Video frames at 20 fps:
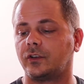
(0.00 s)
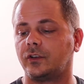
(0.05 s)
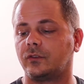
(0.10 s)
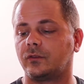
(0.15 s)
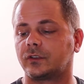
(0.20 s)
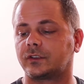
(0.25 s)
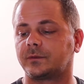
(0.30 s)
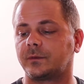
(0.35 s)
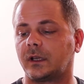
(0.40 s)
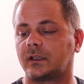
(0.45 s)
You
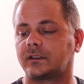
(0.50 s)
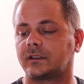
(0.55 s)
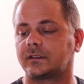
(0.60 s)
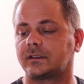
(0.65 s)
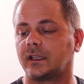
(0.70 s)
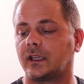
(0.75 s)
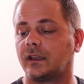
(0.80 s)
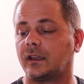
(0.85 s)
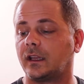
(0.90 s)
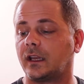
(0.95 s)
were smart to
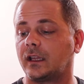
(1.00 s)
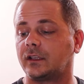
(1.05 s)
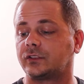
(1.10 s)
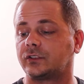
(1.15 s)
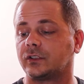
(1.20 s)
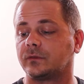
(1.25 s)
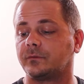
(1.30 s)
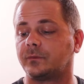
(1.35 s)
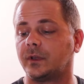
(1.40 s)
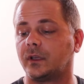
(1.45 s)
say that I
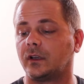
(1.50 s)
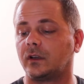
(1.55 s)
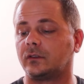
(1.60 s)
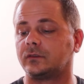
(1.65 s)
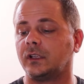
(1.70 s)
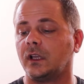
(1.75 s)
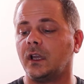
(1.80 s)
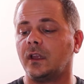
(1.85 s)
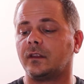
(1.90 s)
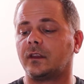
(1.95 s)
should
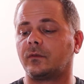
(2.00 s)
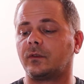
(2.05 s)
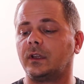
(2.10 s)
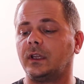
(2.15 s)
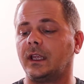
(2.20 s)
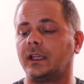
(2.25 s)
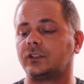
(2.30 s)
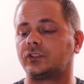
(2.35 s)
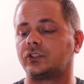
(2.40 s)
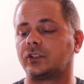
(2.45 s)
build the
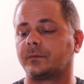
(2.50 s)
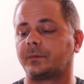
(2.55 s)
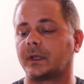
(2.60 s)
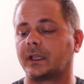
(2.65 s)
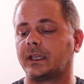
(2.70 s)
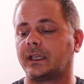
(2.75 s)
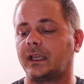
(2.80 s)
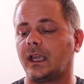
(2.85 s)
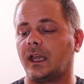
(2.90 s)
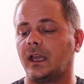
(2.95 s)
relationship
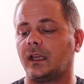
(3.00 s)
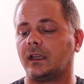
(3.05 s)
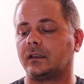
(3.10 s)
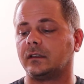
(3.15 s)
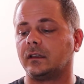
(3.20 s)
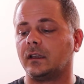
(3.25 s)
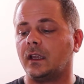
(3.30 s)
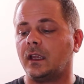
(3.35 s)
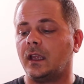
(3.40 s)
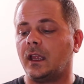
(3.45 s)

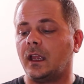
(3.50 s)
again.